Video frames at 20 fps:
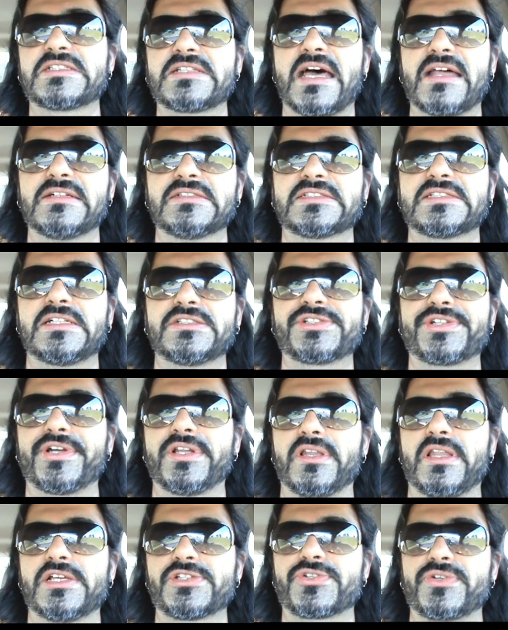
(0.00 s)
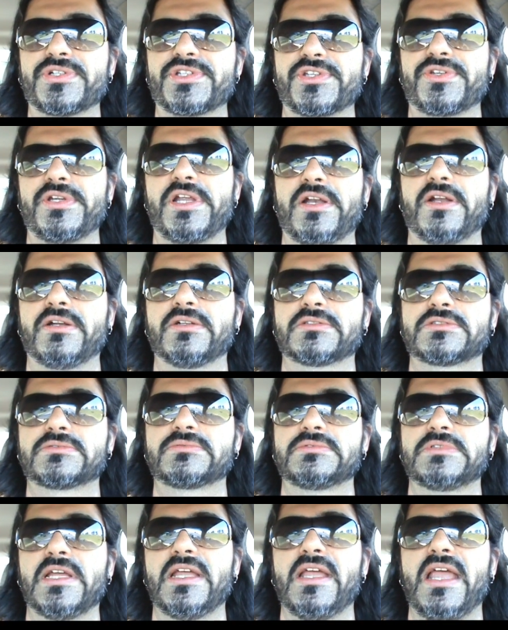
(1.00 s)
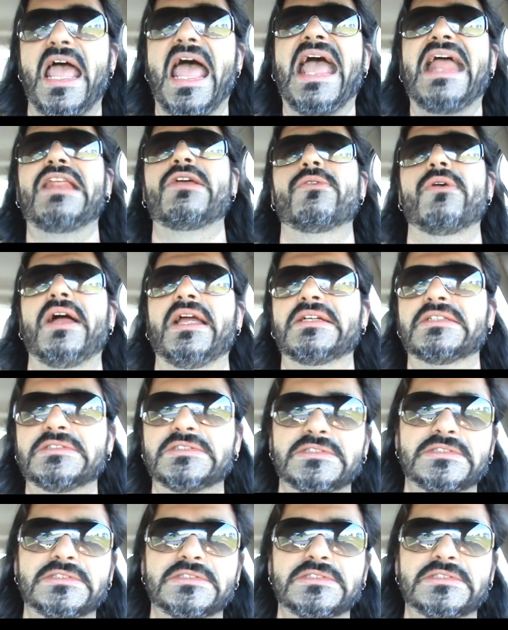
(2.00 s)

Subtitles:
it's not such an illustrious year. Anyway.